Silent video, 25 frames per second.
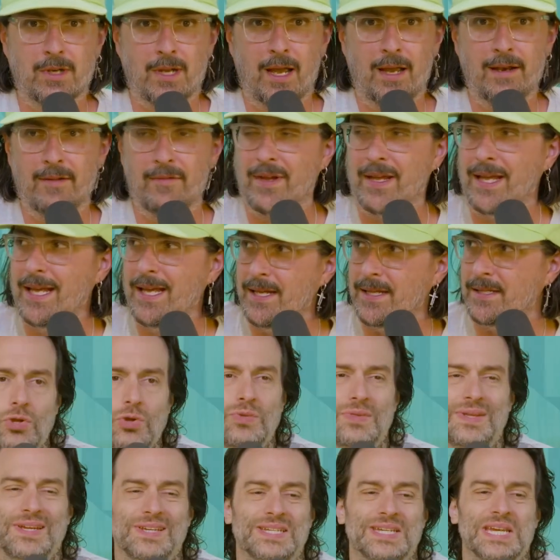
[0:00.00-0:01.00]
kind of. Yeah, is. but
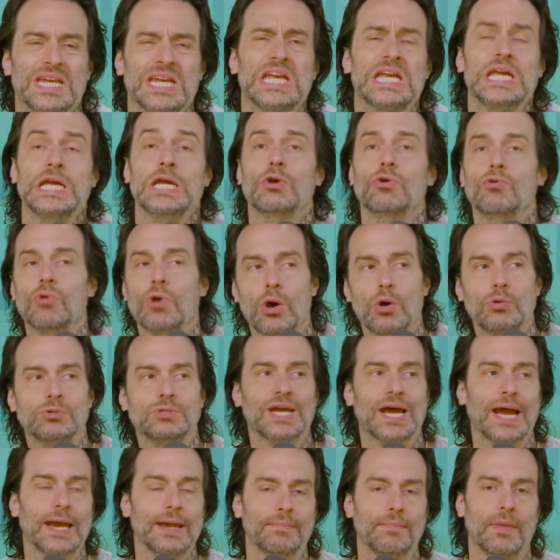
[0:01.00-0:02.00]
dude, these hero
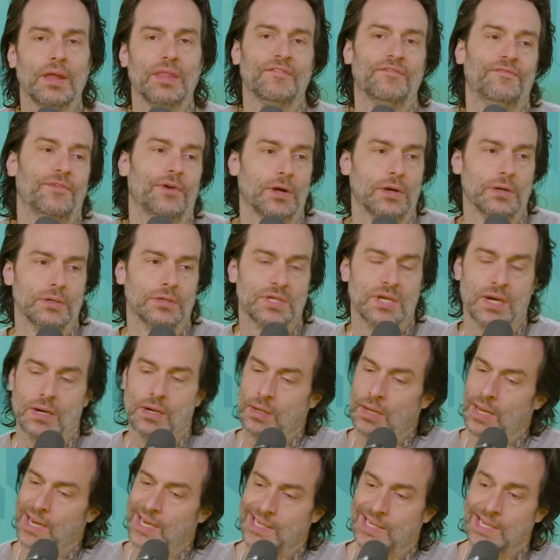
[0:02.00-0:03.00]
type motherfuckers that
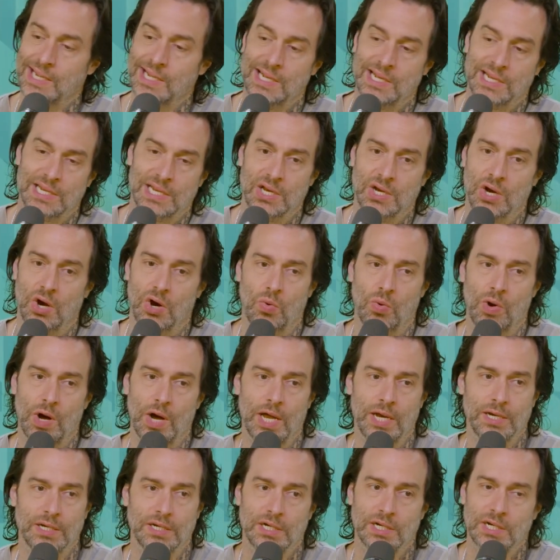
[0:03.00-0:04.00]
are like, you know
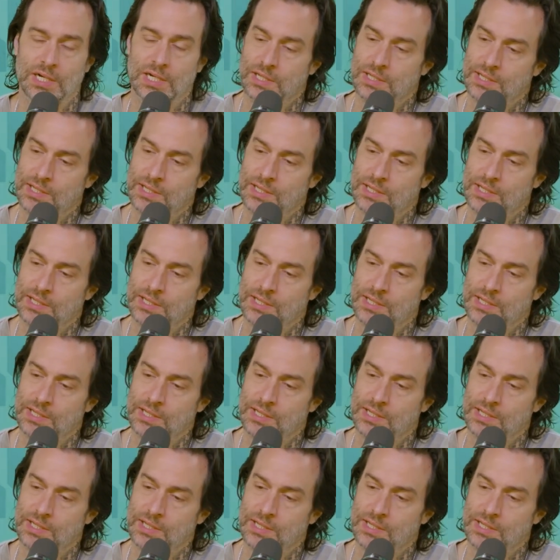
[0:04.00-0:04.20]
what?